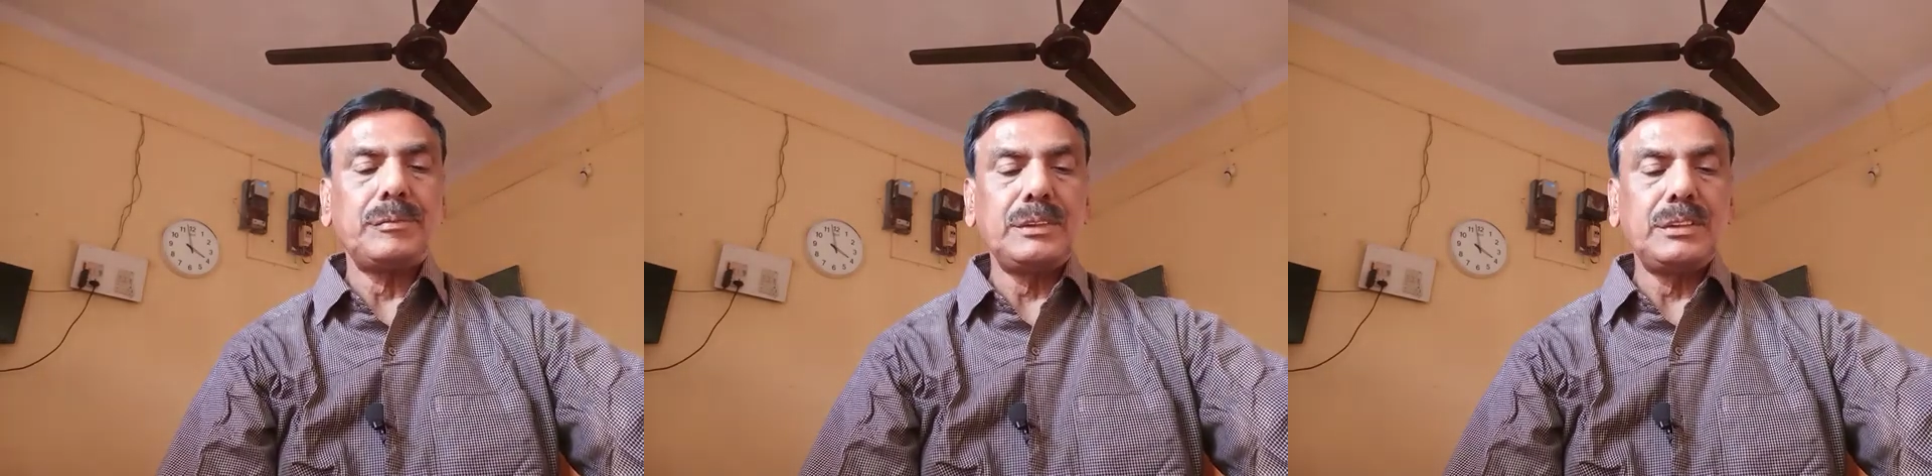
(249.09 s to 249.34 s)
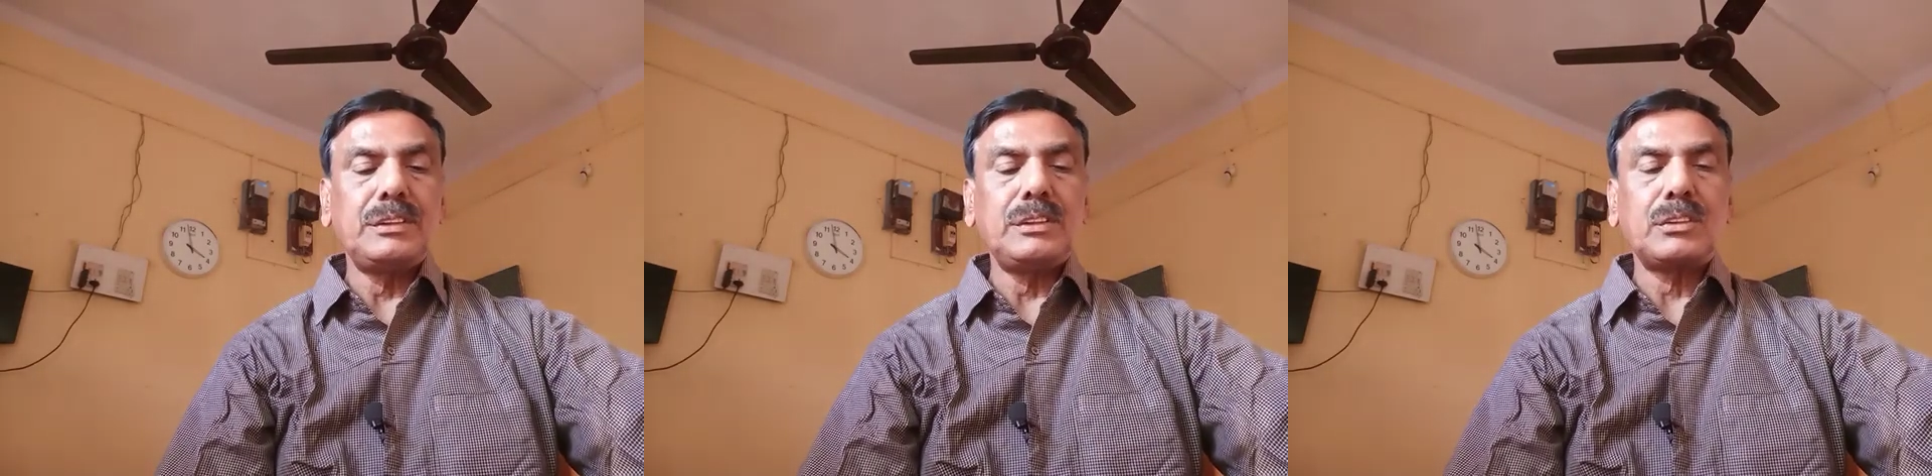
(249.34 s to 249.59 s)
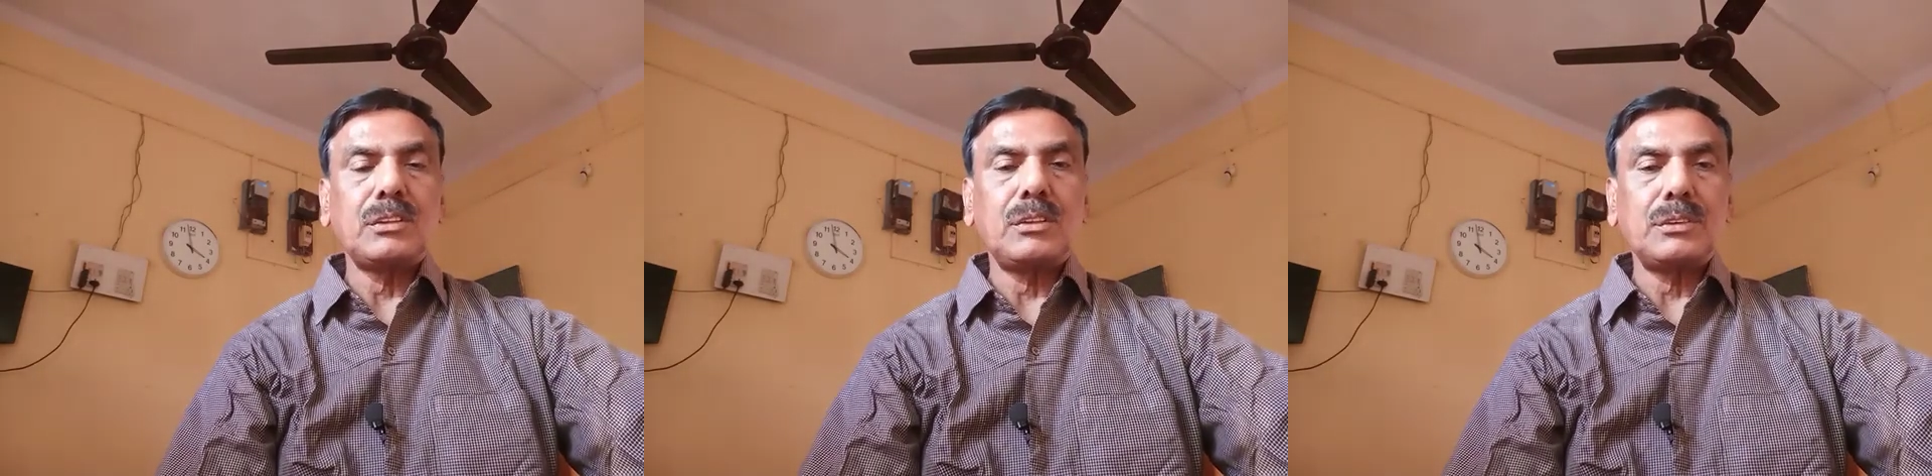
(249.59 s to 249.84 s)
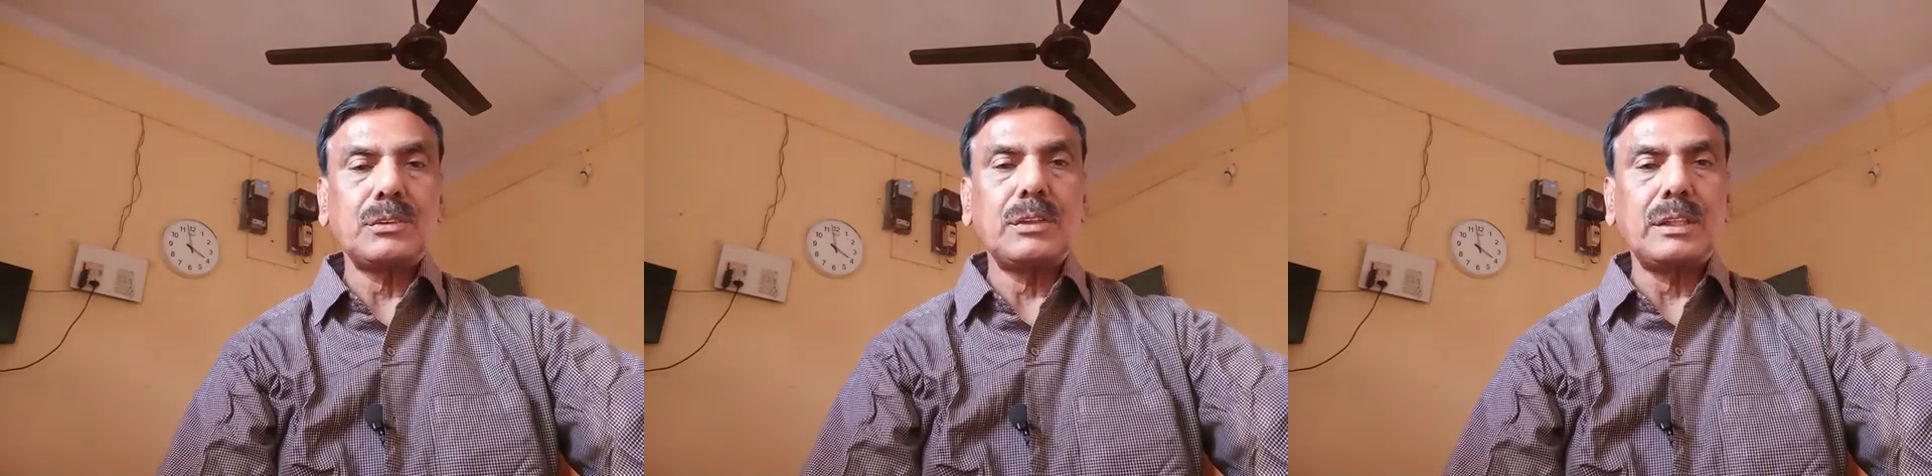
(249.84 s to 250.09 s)
This is
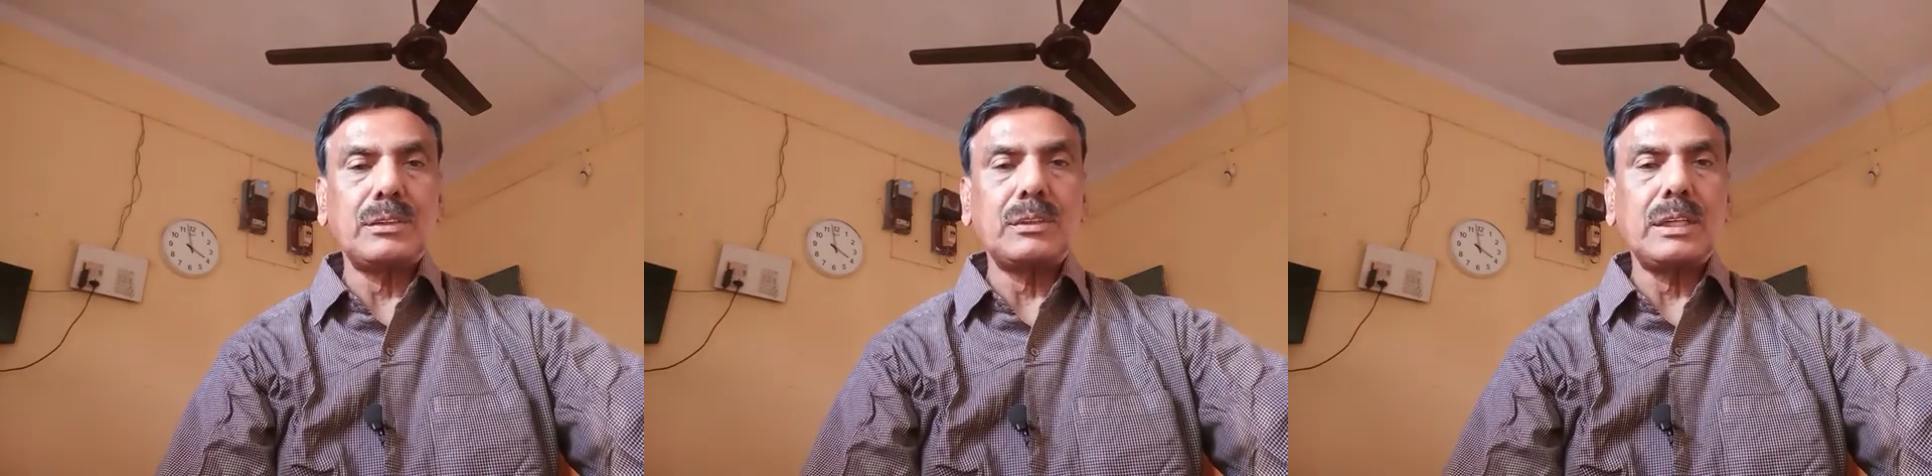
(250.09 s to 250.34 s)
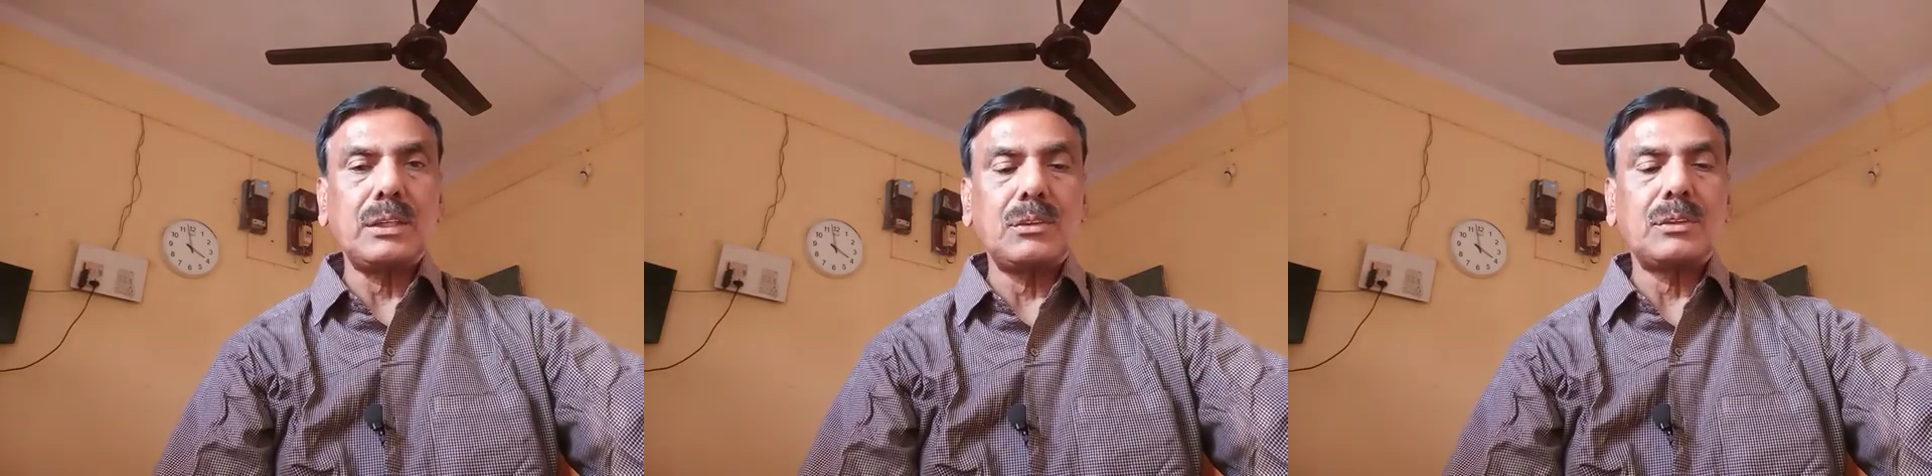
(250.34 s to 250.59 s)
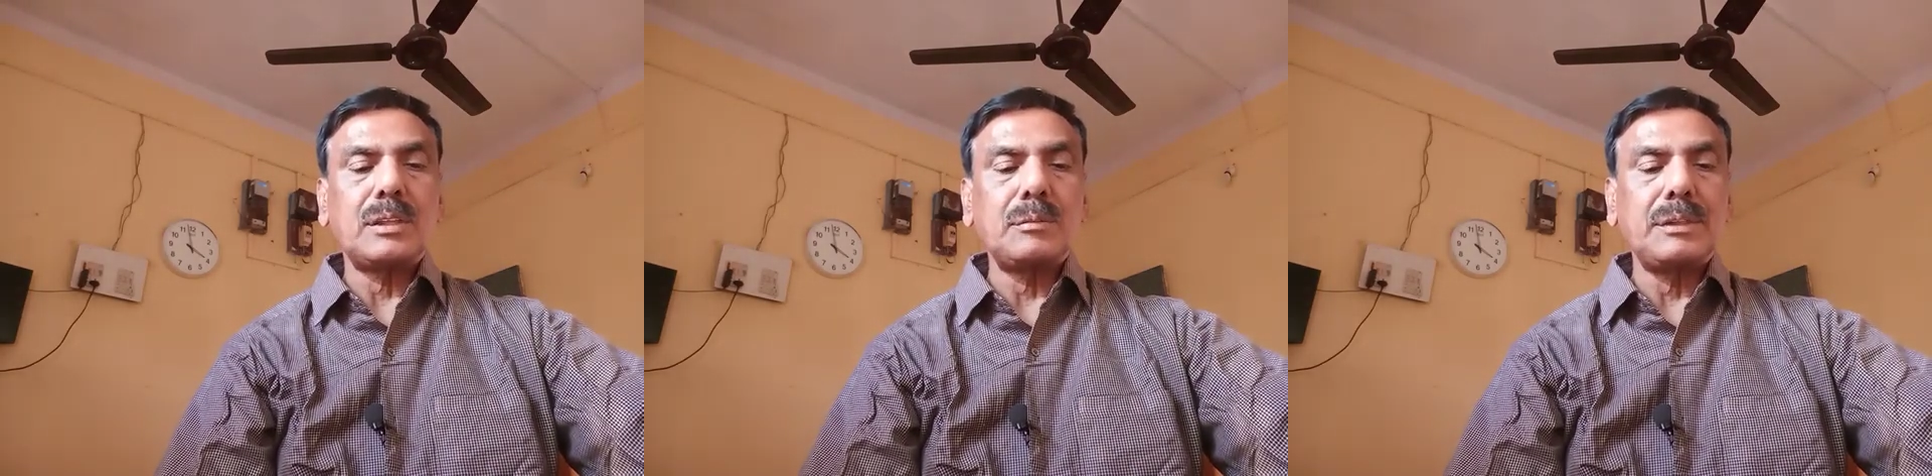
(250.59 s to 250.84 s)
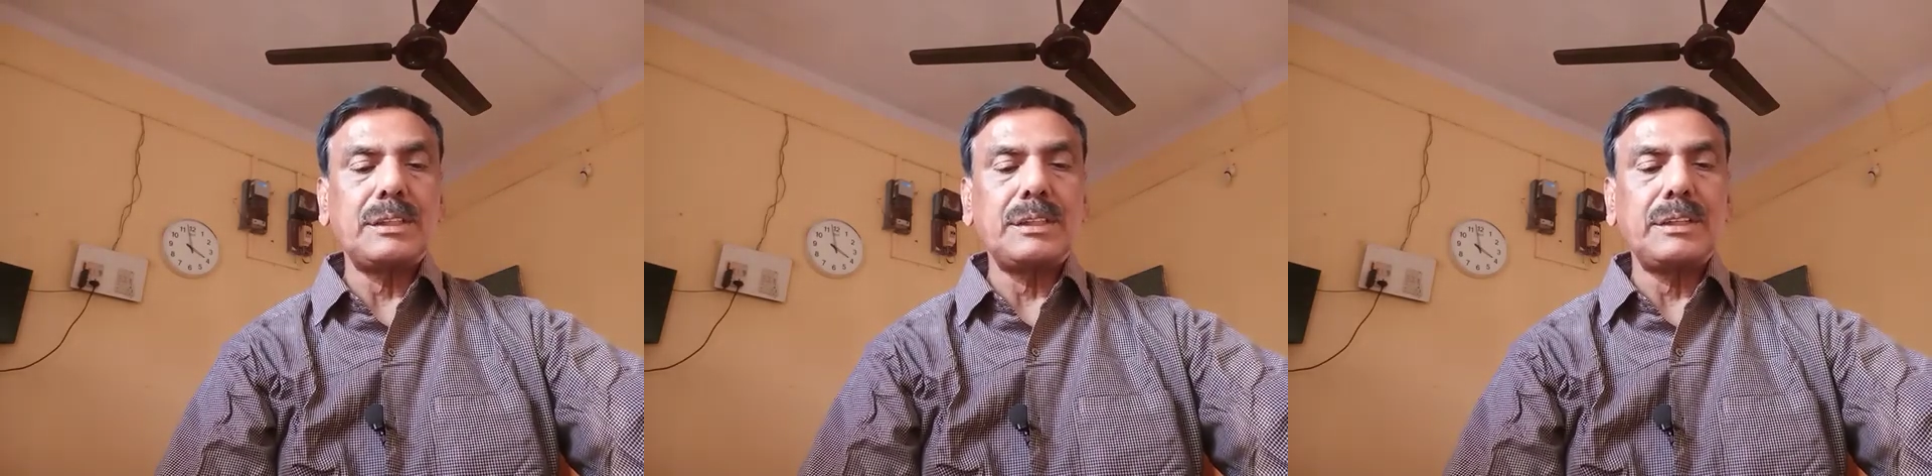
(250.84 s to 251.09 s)
also
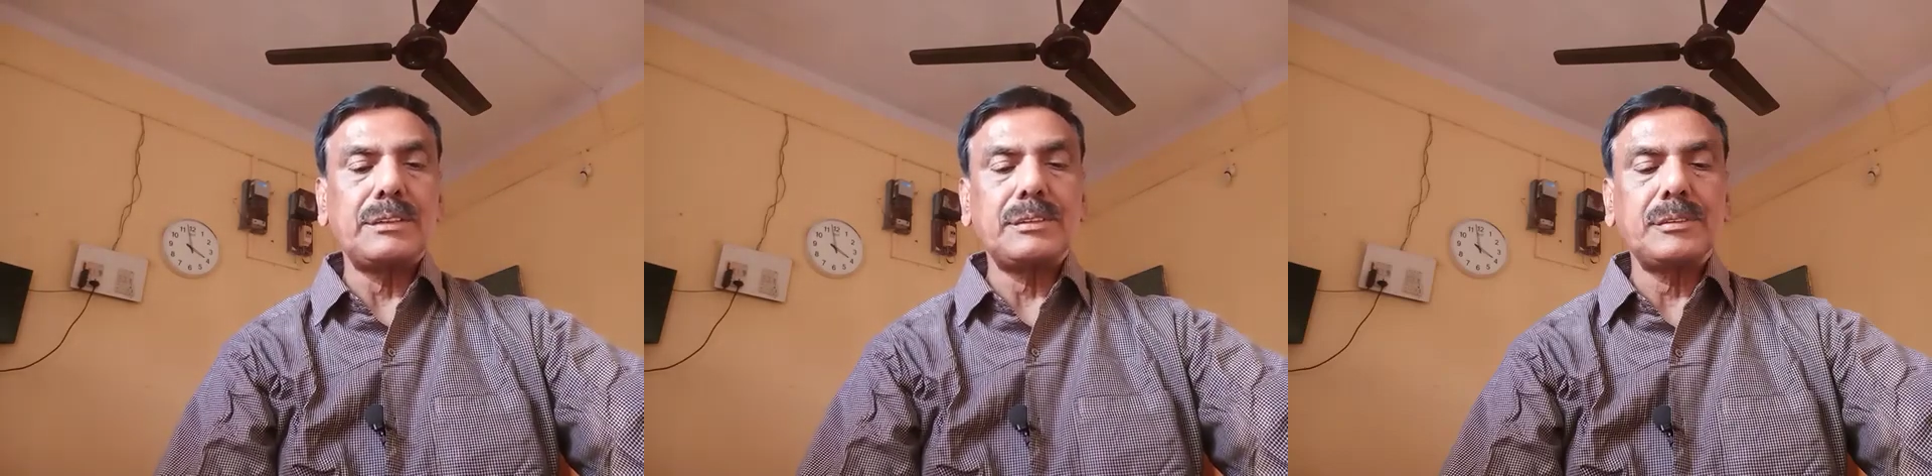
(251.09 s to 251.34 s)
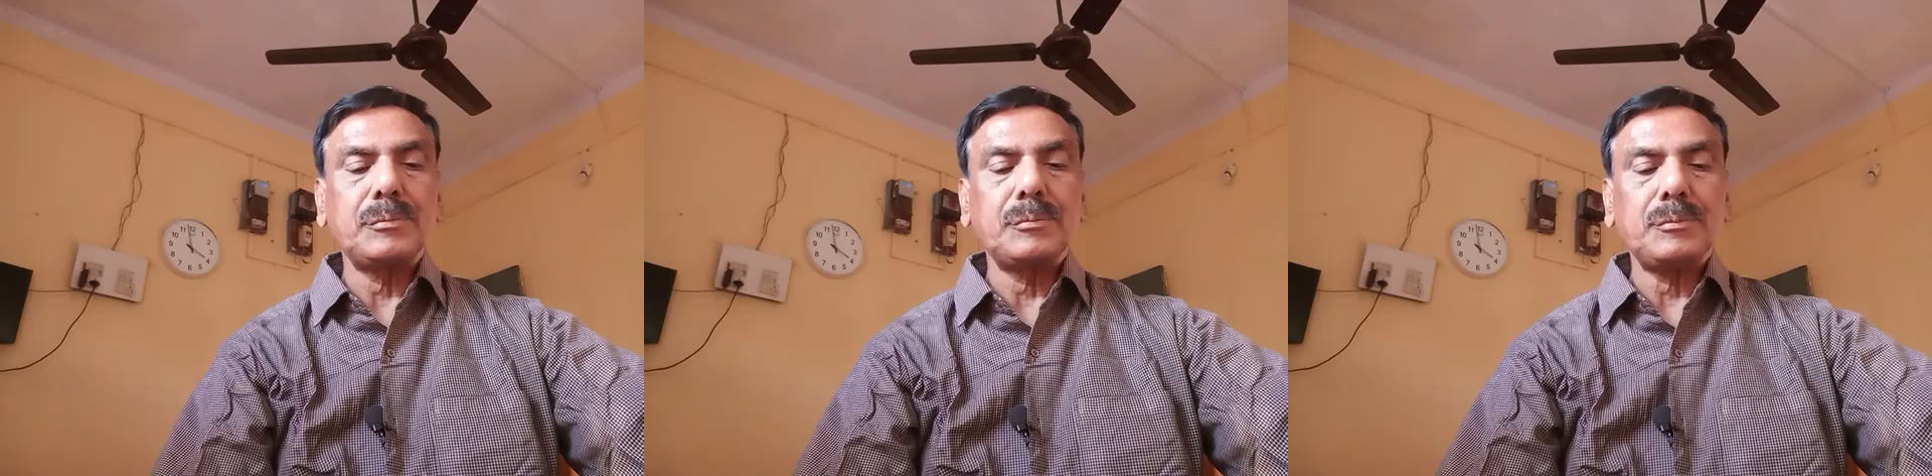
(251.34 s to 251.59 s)
exothermic reaction.